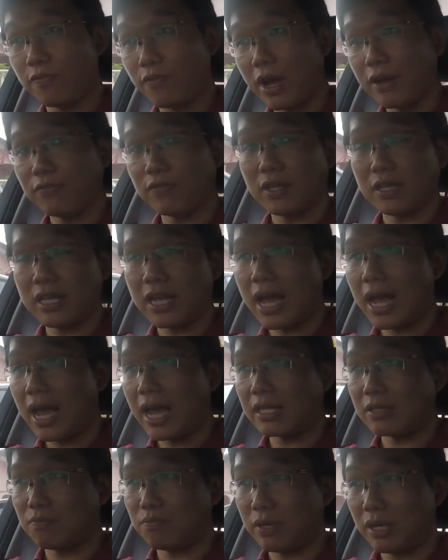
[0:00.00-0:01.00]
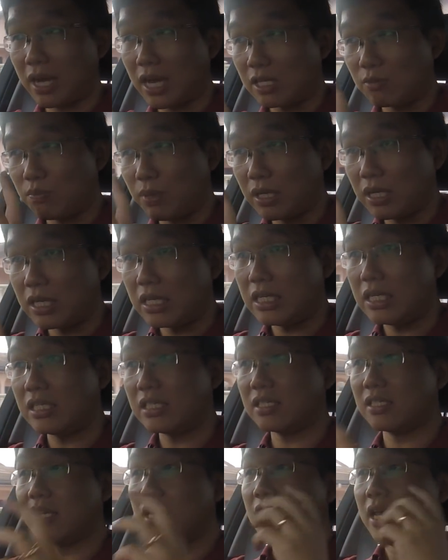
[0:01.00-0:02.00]
530i has bigger
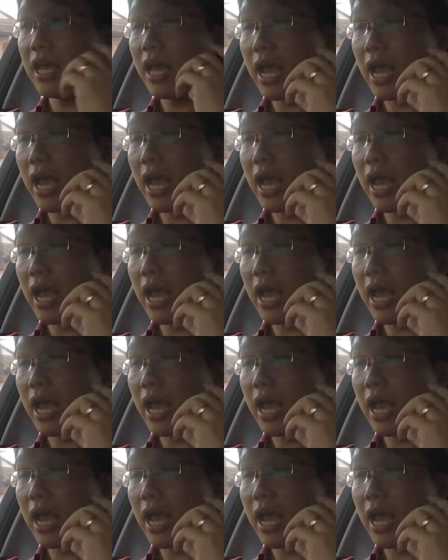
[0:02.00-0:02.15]
discs,